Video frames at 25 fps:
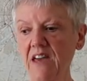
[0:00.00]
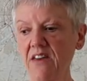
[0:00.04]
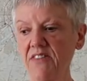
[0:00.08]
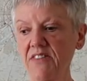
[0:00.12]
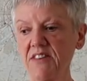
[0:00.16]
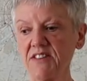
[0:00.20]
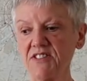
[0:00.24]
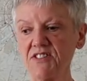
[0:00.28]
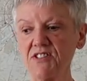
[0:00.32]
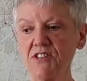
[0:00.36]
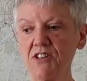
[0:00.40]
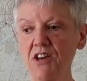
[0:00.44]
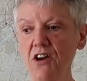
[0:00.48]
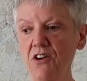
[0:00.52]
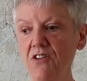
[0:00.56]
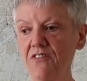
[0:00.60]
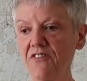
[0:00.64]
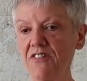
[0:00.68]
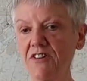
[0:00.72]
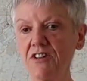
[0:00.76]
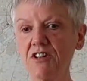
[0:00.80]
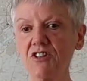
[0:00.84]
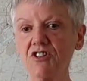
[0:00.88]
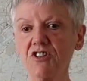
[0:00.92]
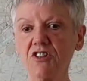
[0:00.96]
there's no
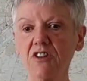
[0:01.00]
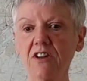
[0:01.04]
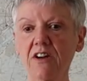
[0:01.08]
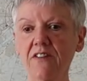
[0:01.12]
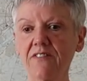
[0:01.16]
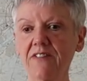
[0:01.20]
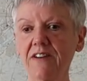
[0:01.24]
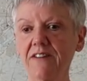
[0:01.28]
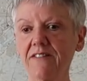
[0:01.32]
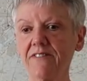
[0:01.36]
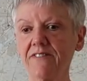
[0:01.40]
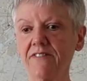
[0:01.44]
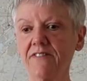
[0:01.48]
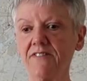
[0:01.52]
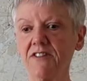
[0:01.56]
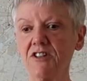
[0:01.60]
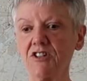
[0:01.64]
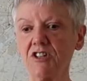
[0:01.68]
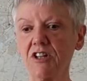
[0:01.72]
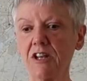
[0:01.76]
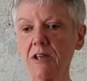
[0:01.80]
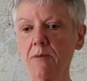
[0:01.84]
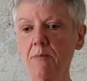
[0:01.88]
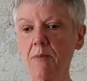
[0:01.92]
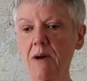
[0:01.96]
version of it for
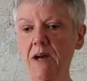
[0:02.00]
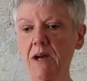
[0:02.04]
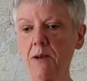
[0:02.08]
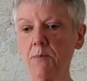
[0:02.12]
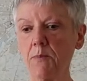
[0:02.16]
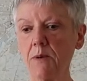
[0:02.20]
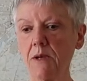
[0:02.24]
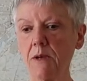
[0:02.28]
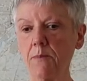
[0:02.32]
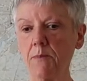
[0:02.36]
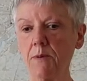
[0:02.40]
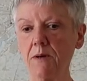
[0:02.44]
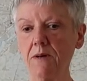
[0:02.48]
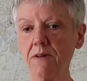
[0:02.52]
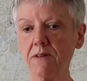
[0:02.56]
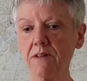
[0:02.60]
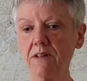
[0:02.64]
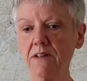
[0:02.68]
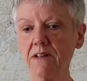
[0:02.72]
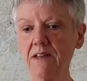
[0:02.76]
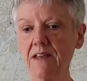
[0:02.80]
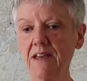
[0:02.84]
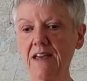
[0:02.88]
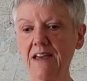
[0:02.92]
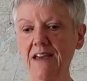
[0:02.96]
visually impaired people.
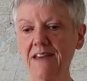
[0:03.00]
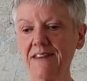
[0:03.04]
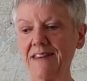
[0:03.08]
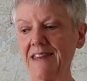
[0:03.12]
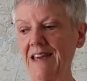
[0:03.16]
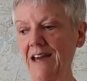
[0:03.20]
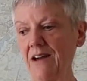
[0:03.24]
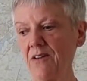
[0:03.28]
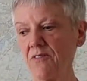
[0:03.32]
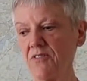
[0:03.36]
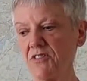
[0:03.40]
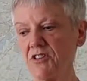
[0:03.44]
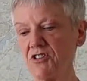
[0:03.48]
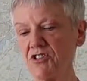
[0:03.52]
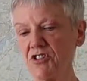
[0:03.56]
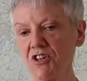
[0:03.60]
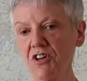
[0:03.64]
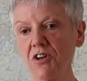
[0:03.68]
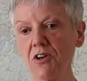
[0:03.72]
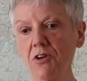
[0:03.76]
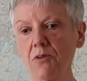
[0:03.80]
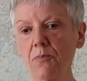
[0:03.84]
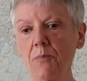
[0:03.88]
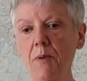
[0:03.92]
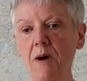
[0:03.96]
Now, the
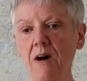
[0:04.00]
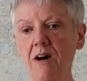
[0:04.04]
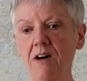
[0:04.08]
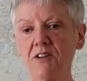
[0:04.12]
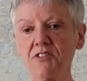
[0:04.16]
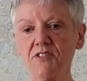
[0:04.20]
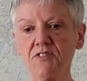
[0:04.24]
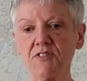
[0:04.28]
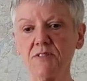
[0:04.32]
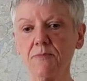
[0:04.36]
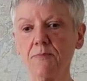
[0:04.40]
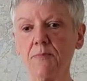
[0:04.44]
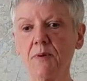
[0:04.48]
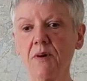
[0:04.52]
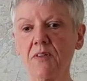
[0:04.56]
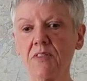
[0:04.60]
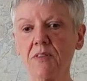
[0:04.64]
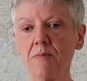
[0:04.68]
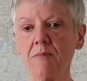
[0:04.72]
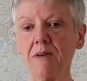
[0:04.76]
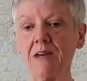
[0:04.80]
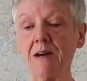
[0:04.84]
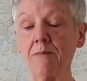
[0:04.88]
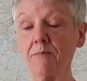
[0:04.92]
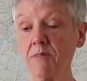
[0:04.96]
journal part doesn't
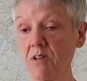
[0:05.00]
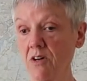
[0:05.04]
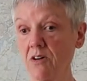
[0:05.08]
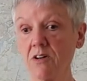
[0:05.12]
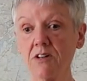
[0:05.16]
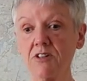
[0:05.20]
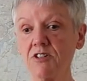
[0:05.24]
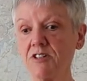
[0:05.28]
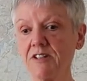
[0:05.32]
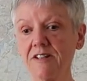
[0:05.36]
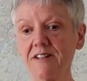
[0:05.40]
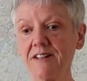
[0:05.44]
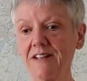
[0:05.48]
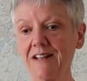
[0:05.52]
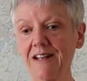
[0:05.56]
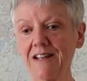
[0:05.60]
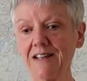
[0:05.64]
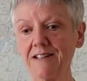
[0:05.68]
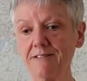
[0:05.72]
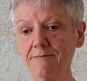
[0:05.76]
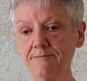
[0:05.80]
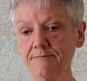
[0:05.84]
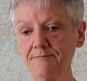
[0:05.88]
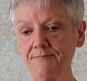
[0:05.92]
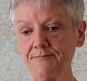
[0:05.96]
bother me. I'm not a journaler.